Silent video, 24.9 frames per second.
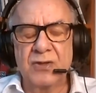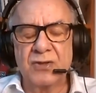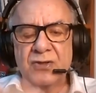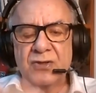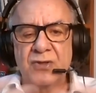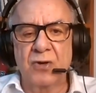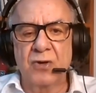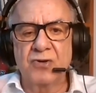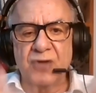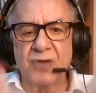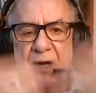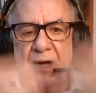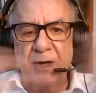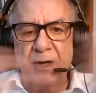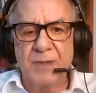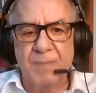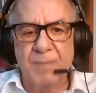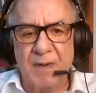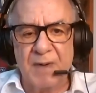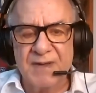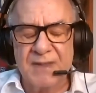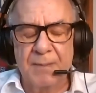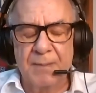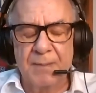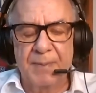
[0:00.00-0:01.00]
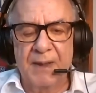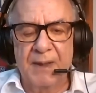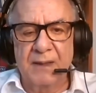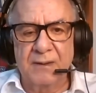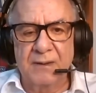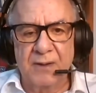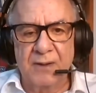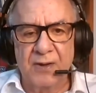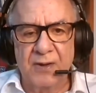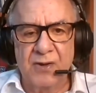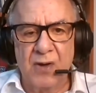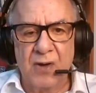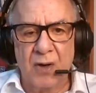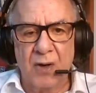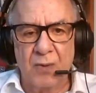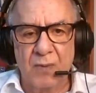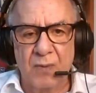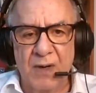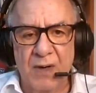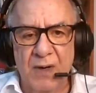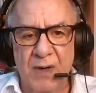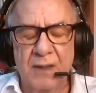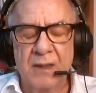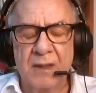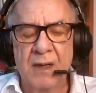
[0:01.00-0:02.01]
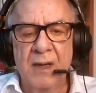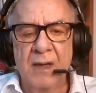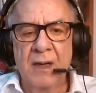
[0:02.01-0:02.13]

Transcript: social responsibility in your work